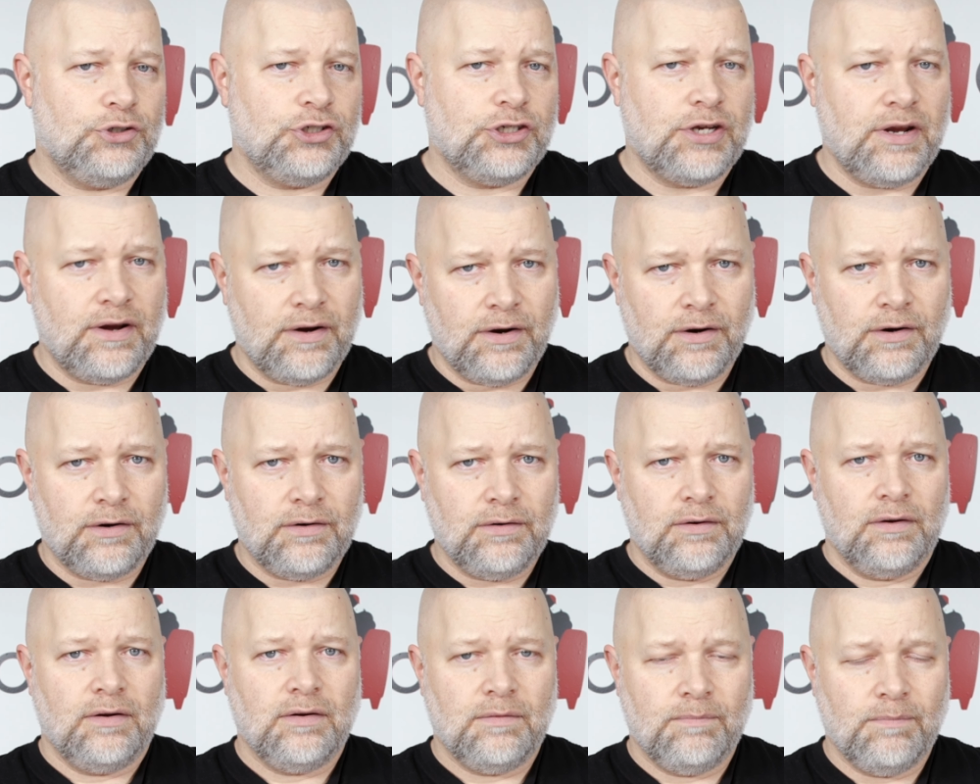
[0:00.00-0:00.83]

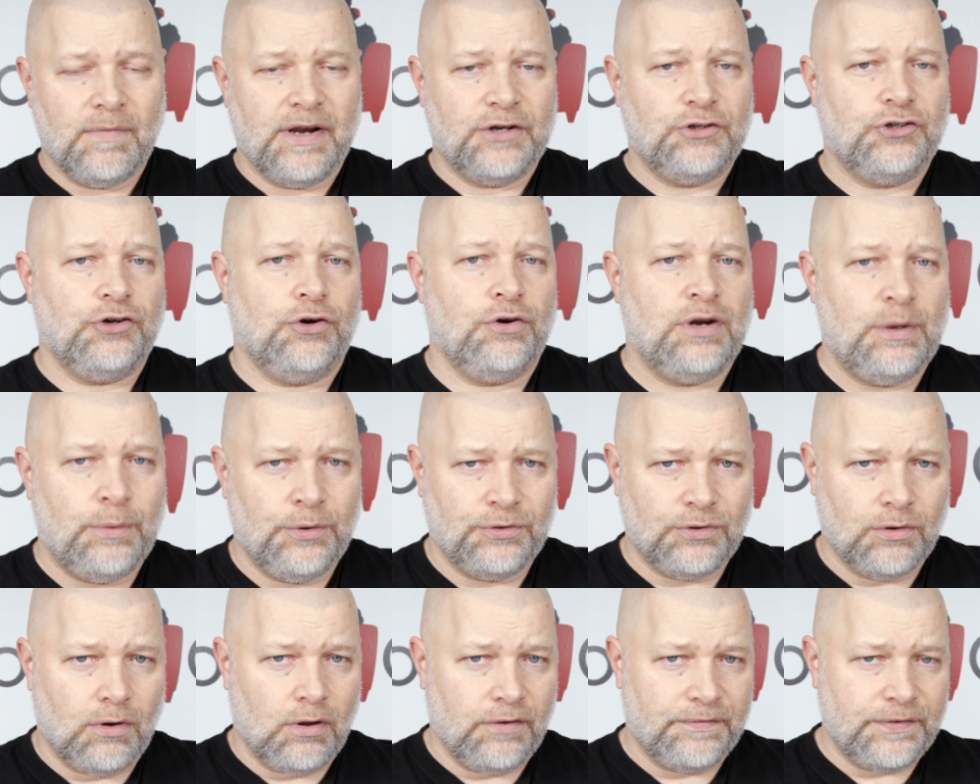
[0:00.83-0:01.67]
share my journey
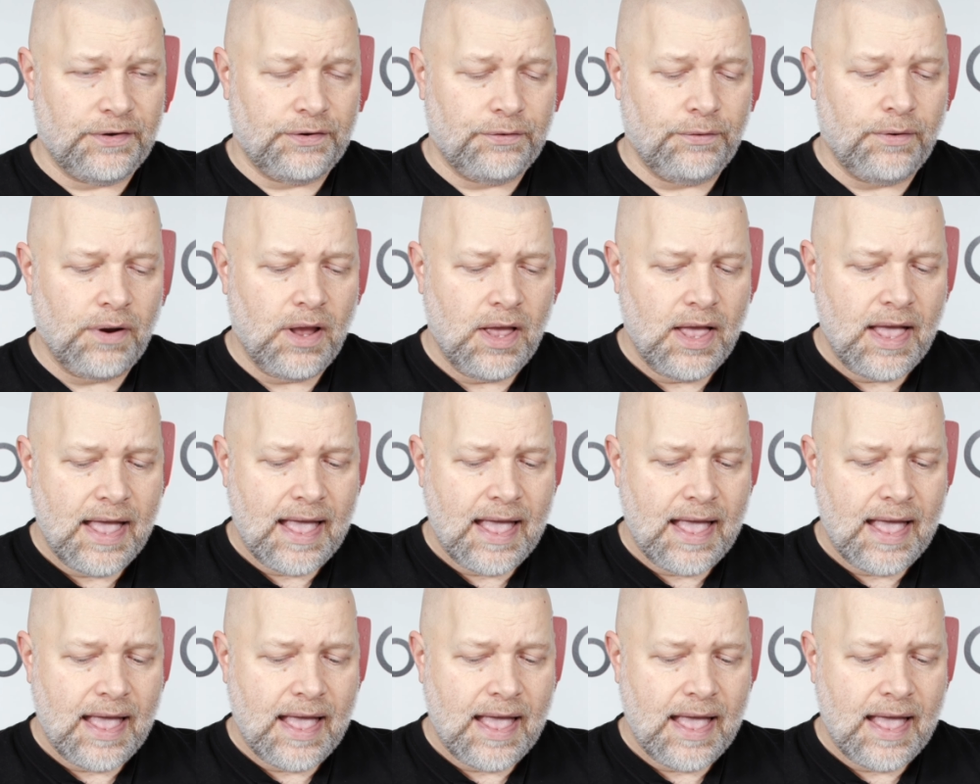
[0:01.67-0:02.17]
with all of you.